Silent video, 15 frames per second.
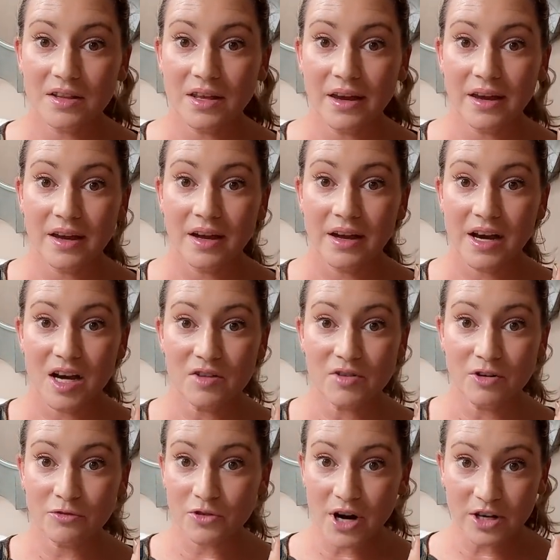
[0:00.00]
They have
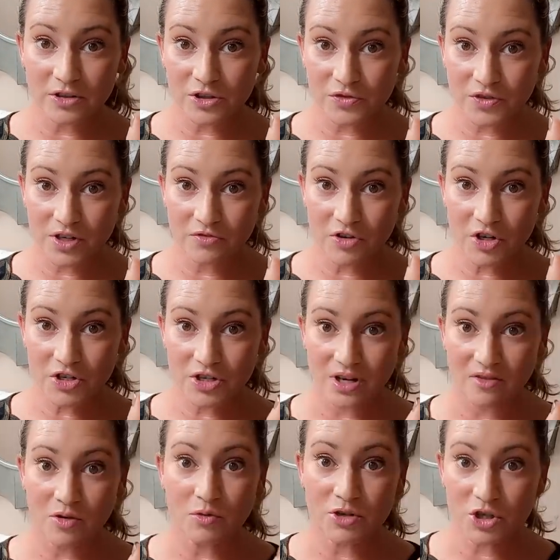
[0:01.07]
a fragrance-free version
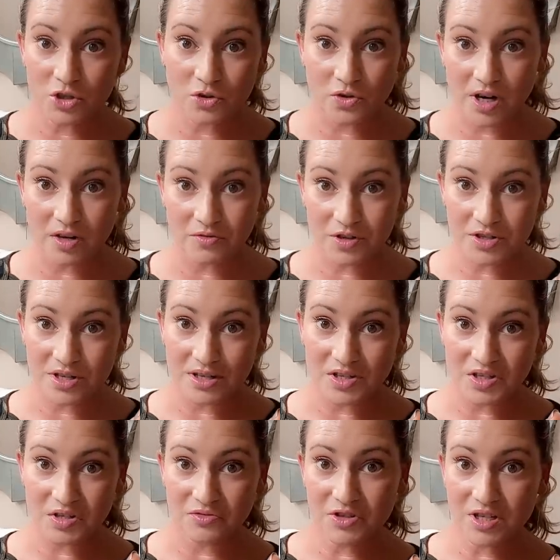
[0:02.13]
of it, which is great for
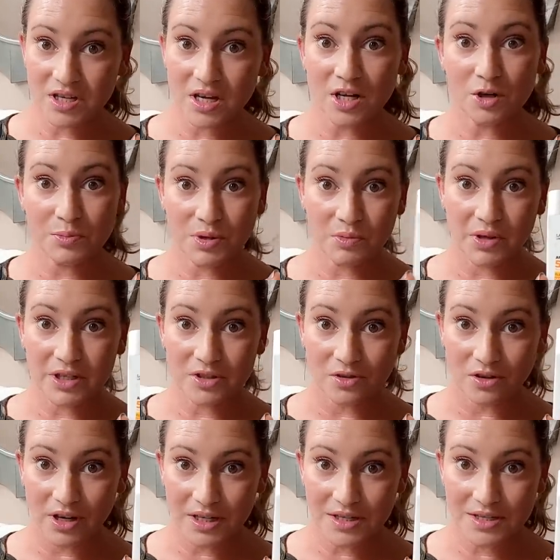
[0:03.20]
sensitive skin or people that
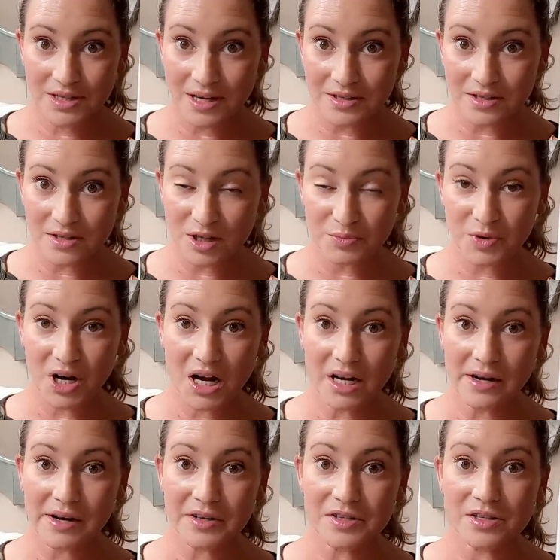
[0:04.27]
don't like scent in their
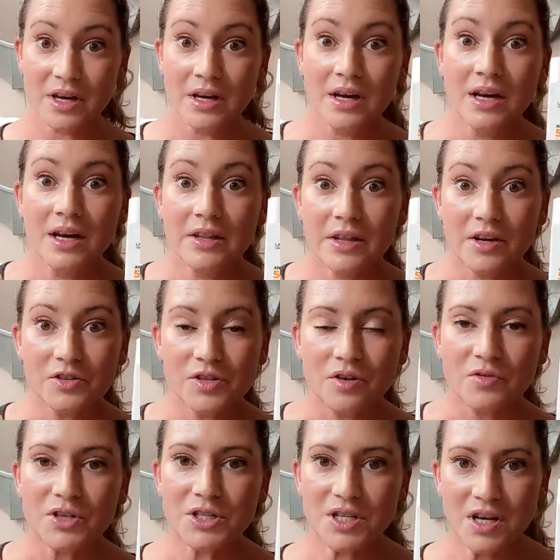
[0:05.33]
products. They also
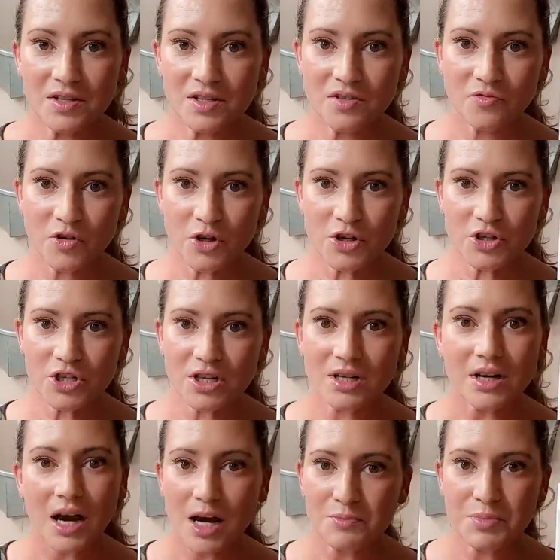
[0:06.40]
have a tinted
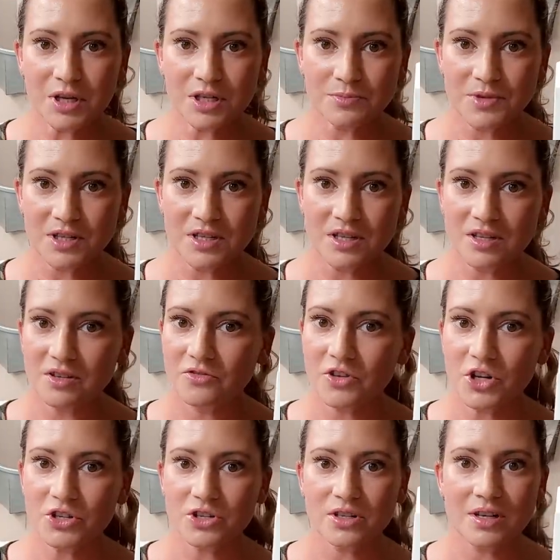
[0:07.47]
version. I picked up the tinted
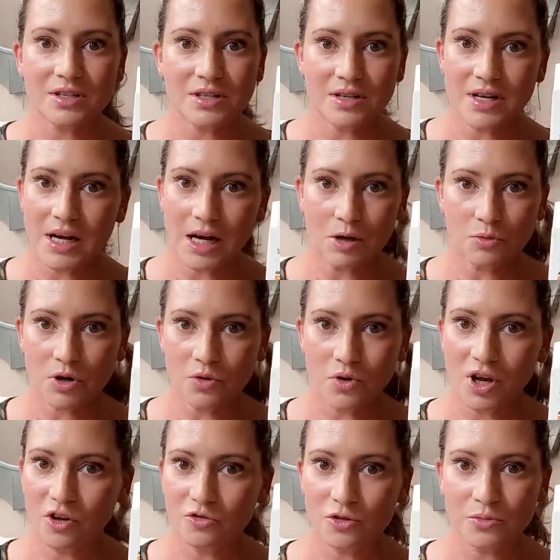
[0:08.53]
version. It did not work
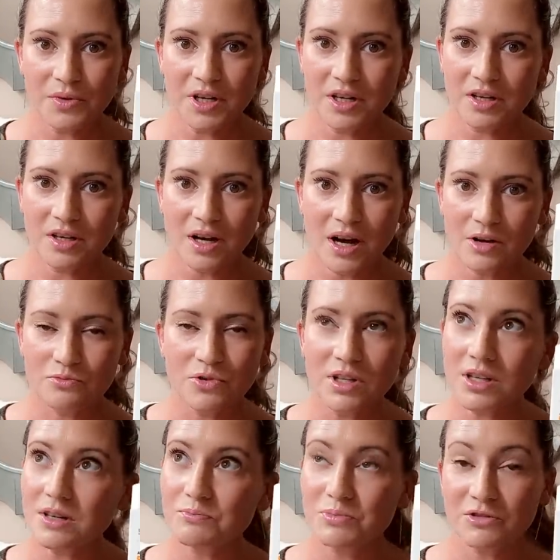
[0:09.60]
well for me. I
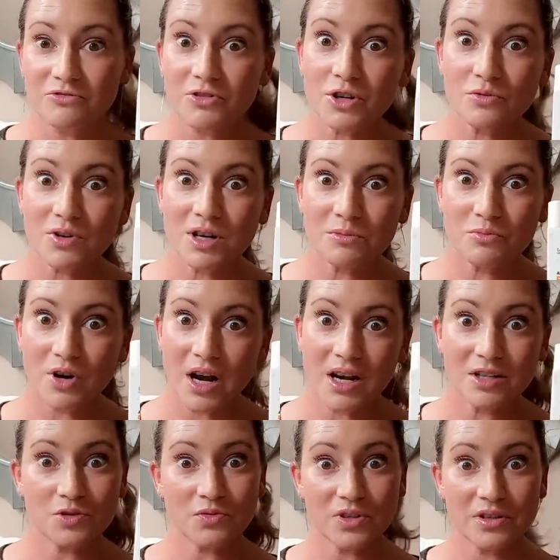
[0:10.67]
really prefer when
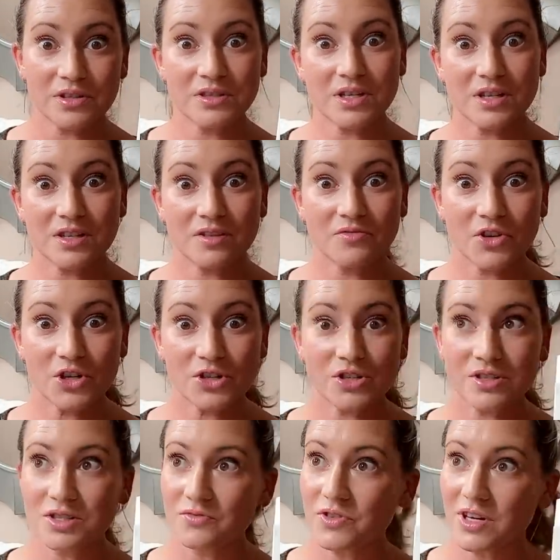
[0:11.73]
brands release tinted
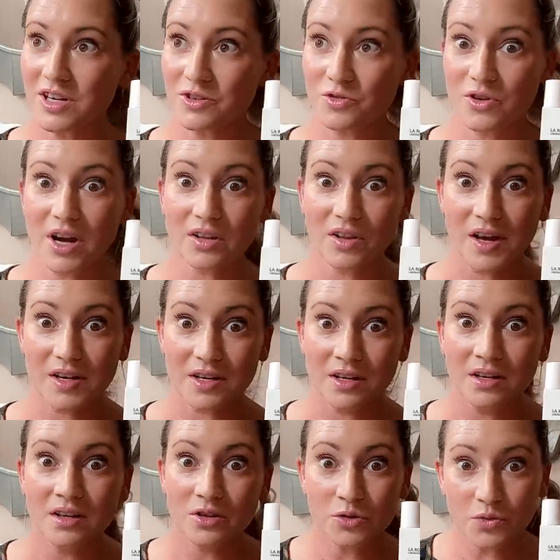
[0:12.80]
versions if they create like
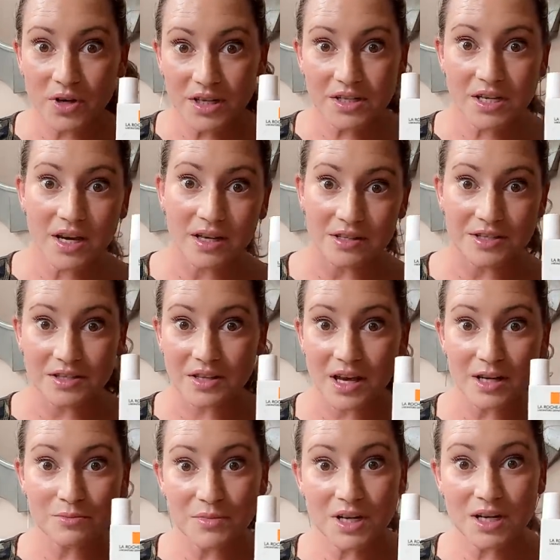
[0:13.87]
three tints,
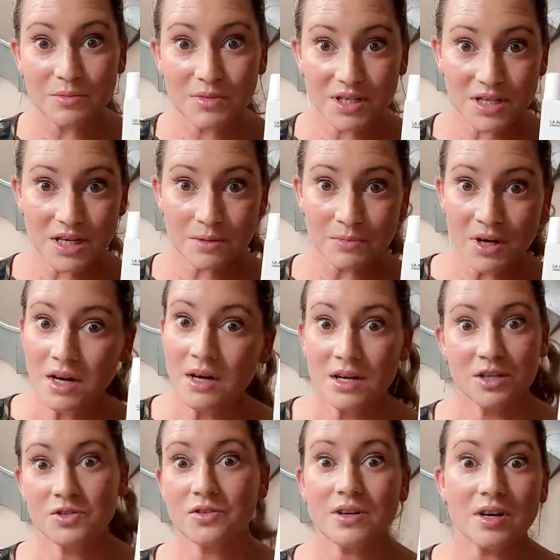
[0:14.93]
light, medium, and deep,
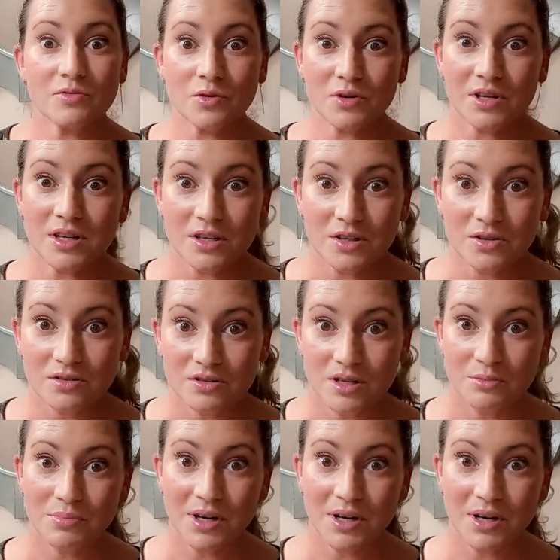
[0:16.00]
so that everyone can use them.